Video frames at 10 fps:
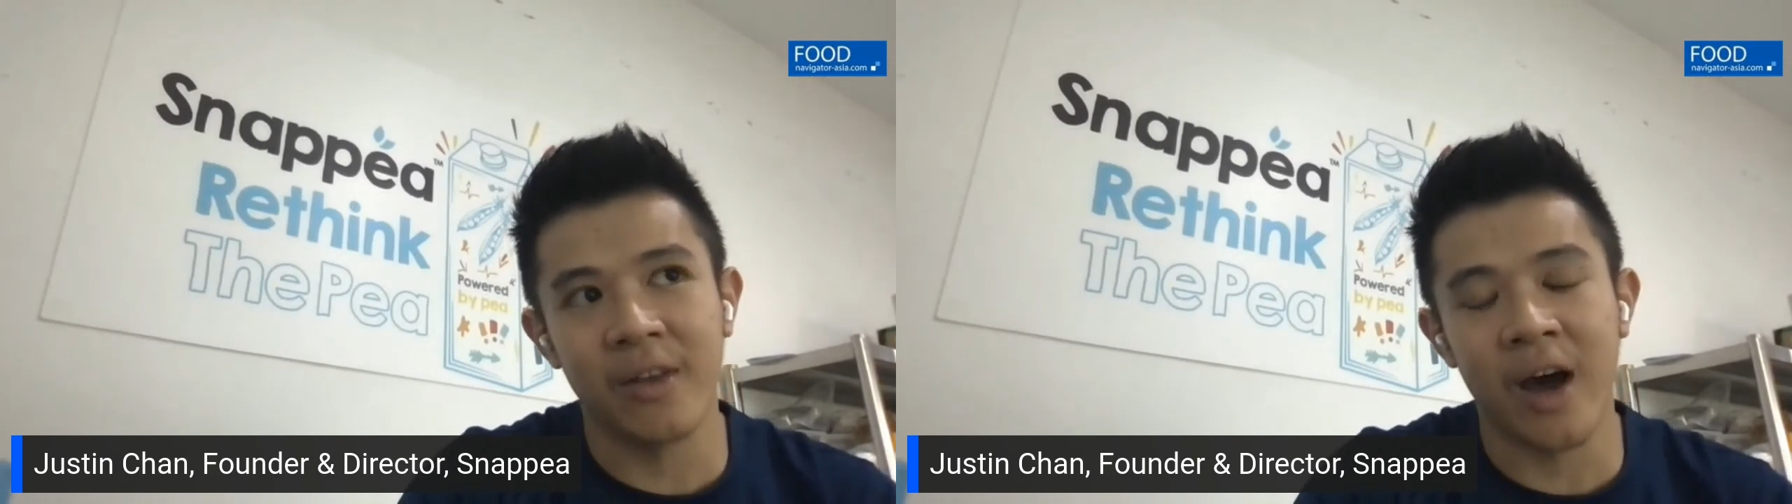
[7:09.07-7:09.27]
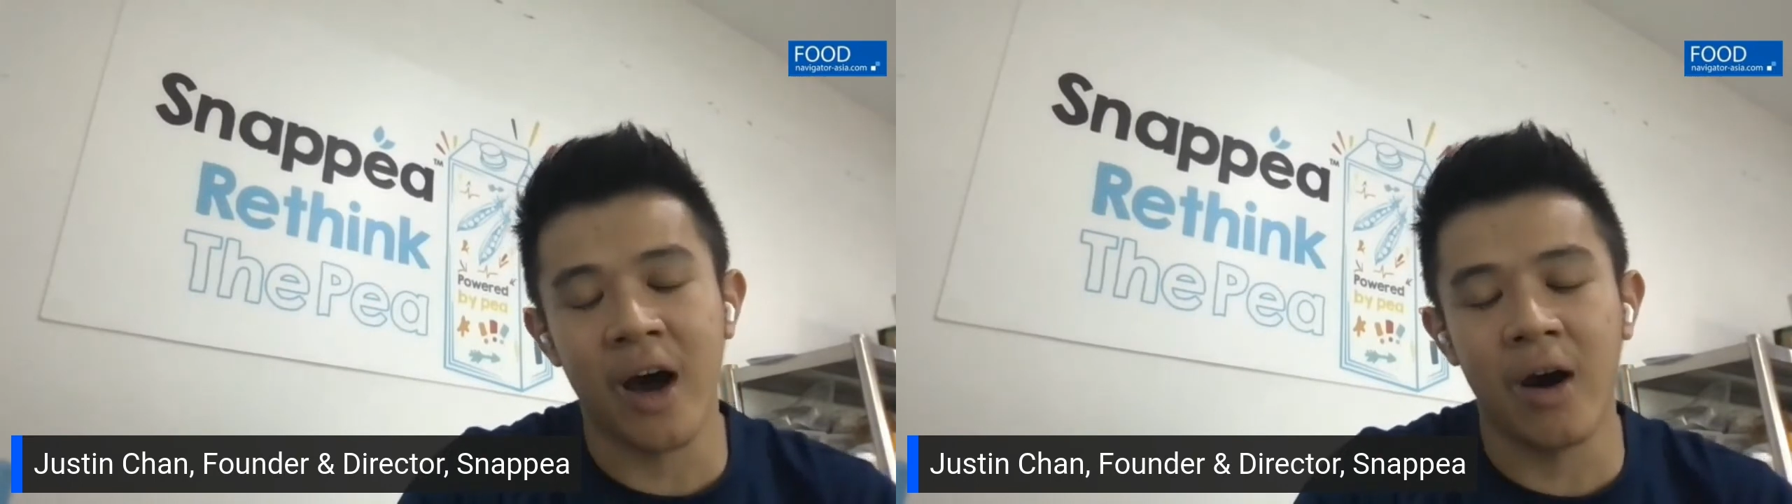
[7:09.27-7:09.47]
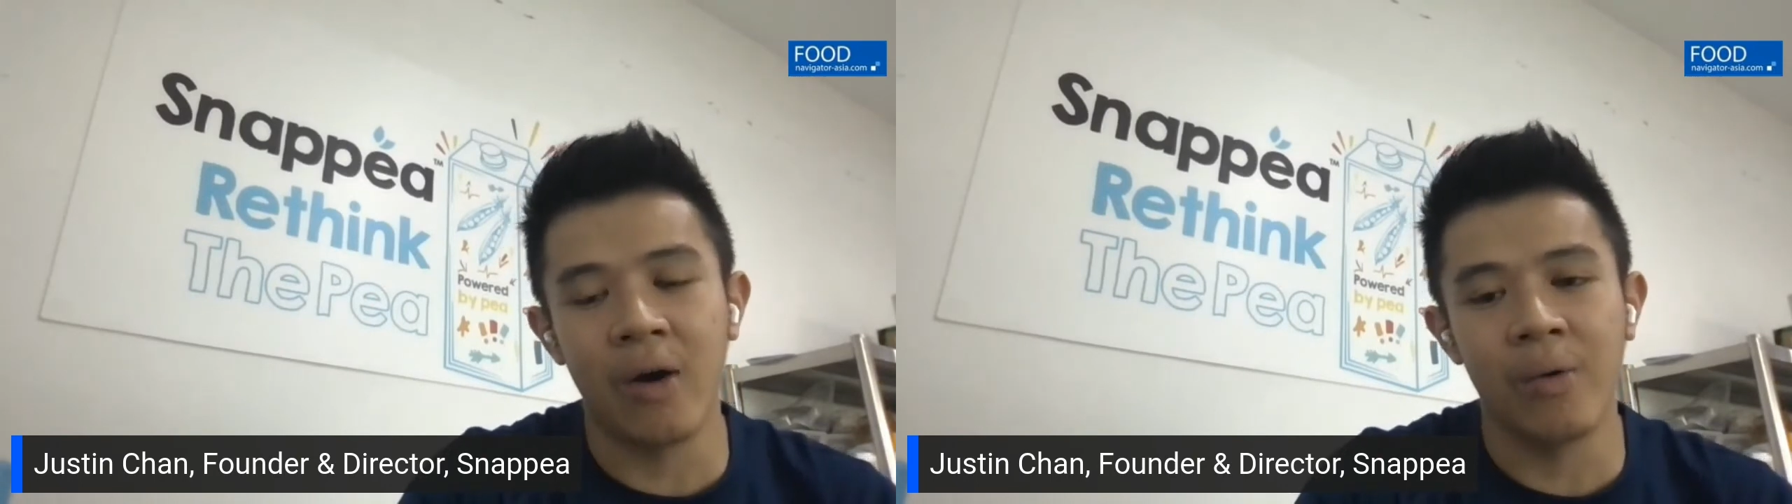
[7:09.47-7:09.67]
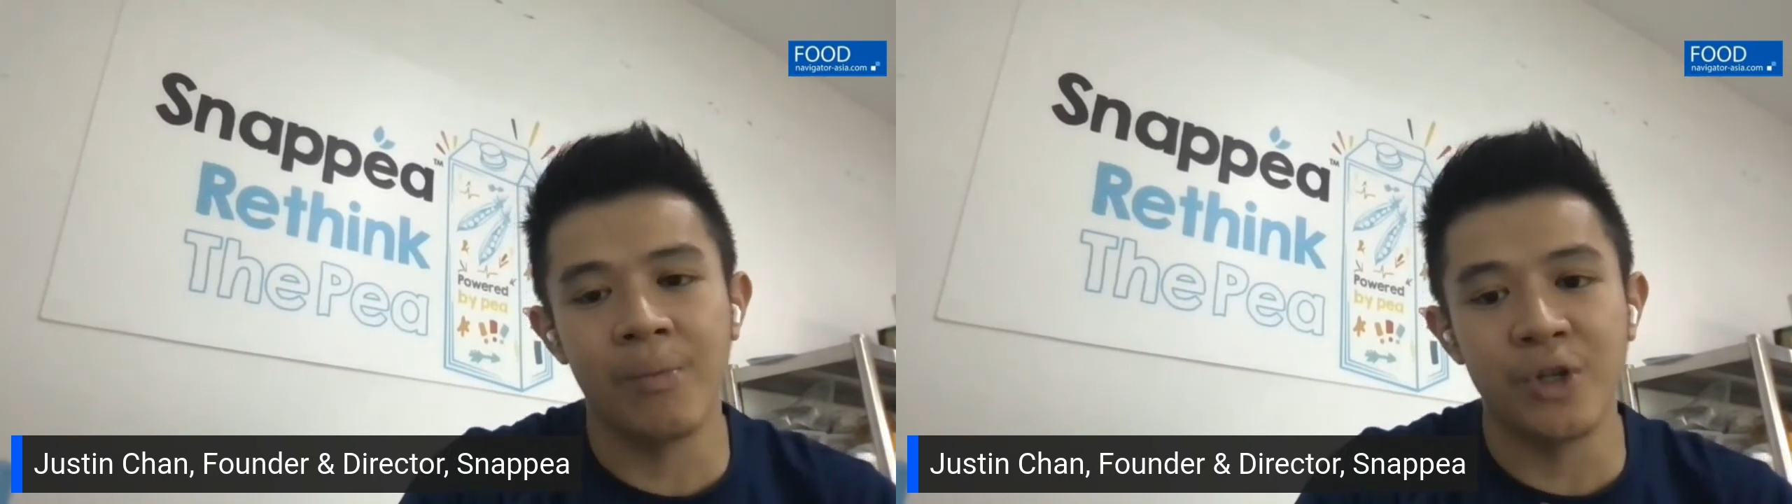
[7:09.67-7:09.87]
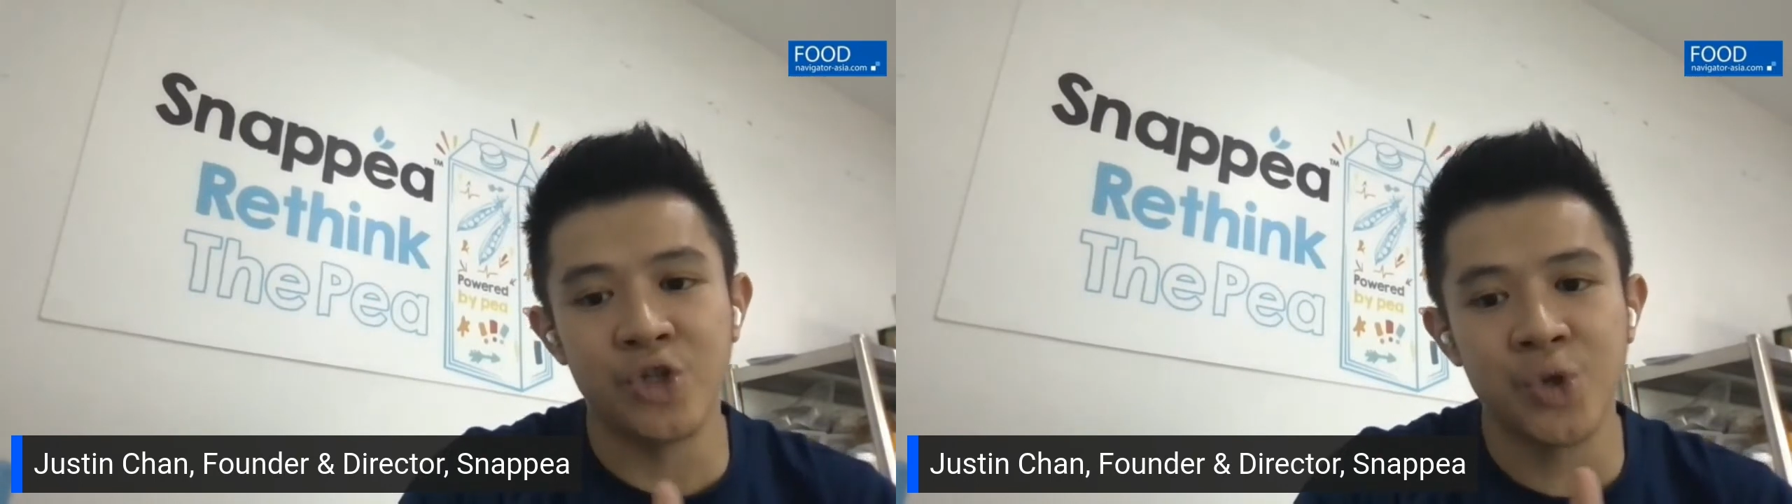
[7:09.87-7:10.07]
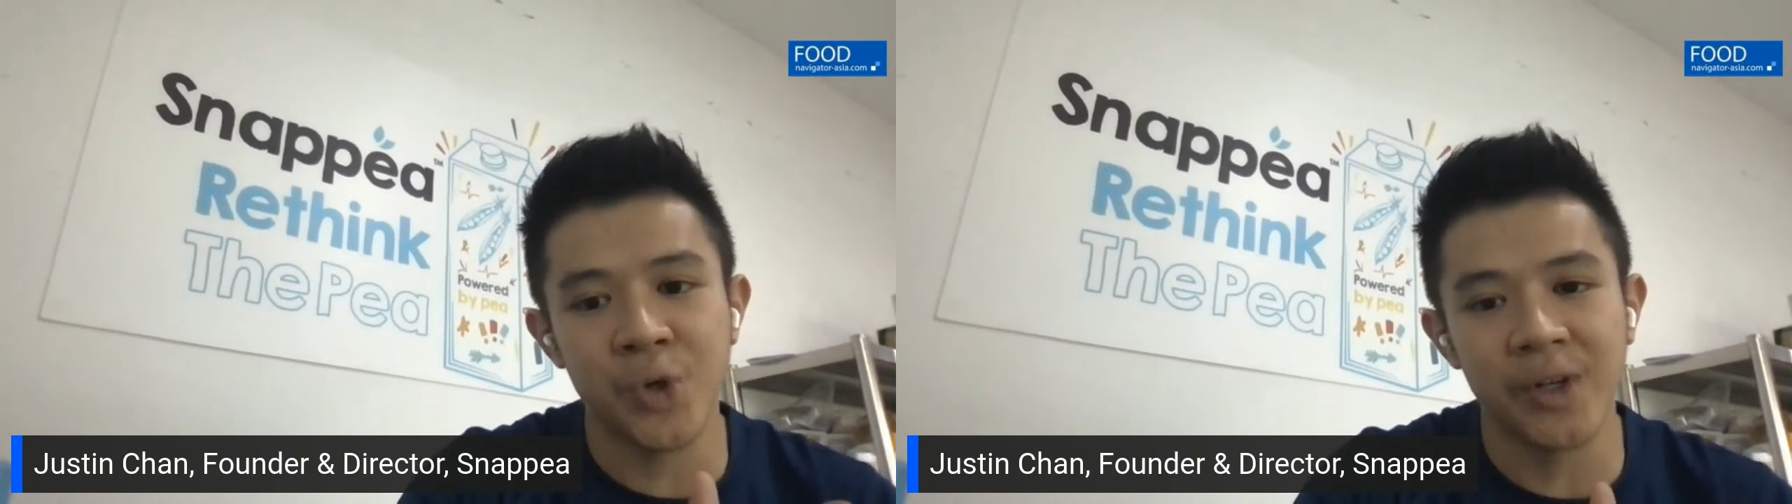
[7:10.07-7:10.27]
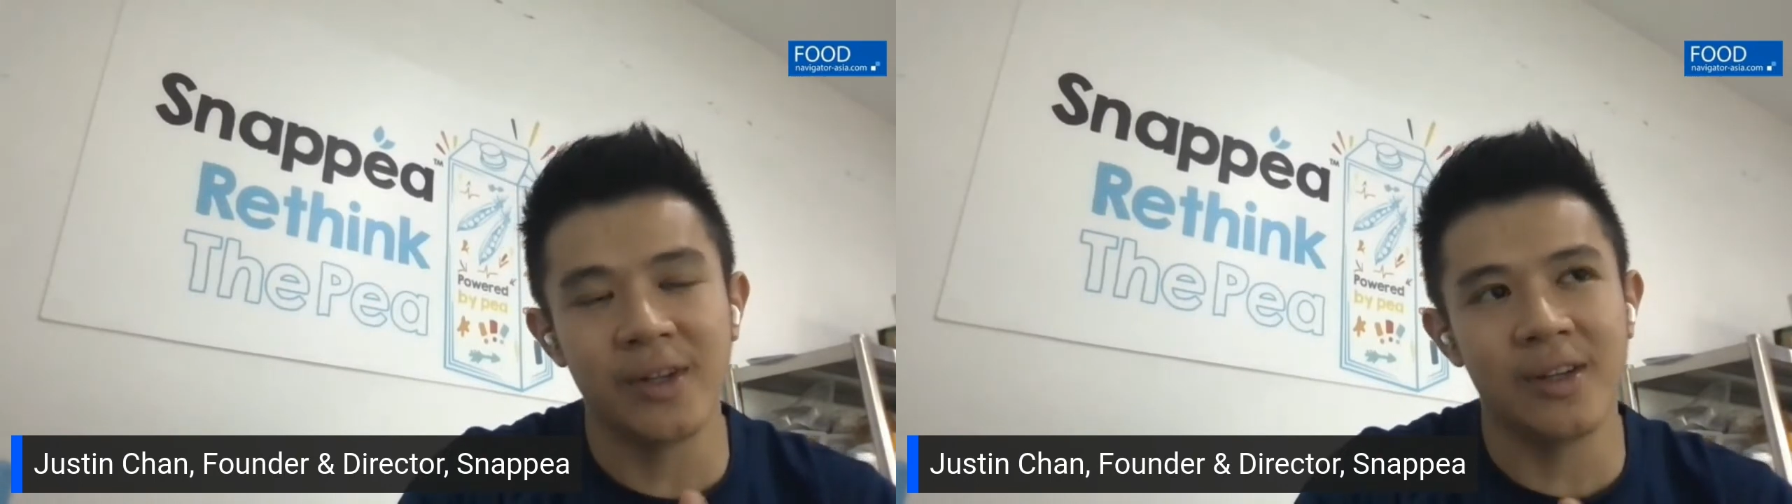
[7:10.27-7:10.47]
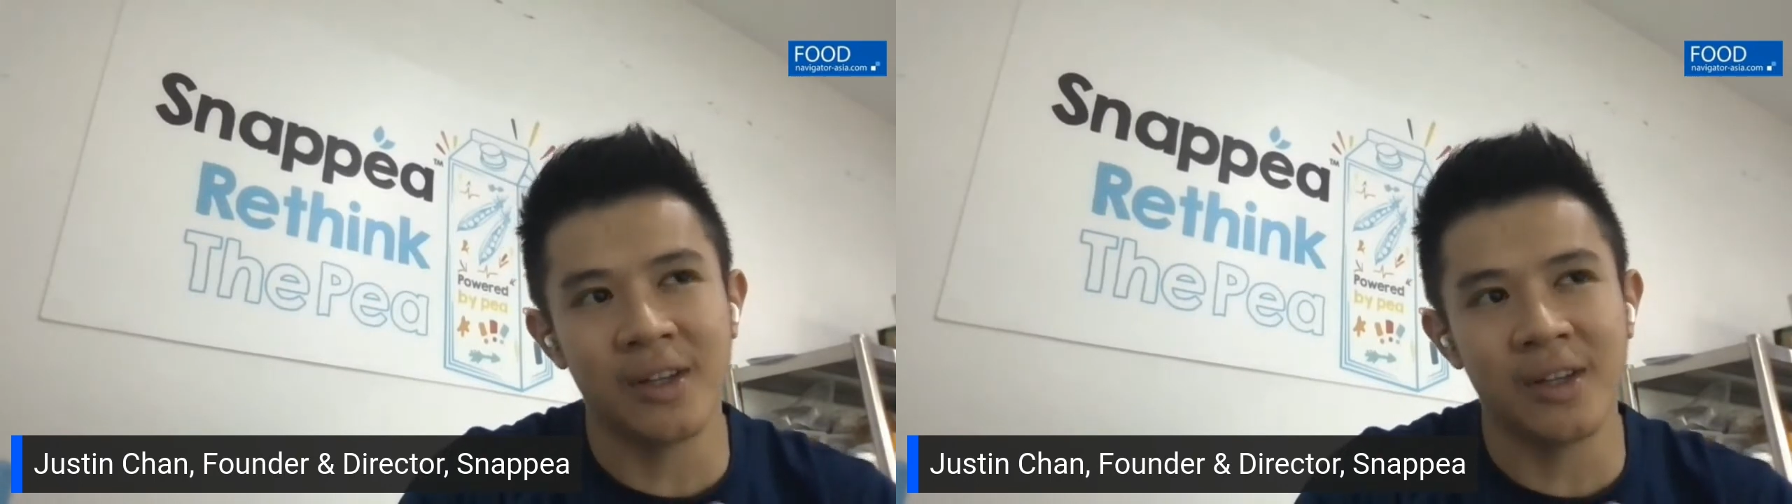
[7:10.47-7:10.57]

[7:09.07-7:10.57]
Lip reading: on how mature.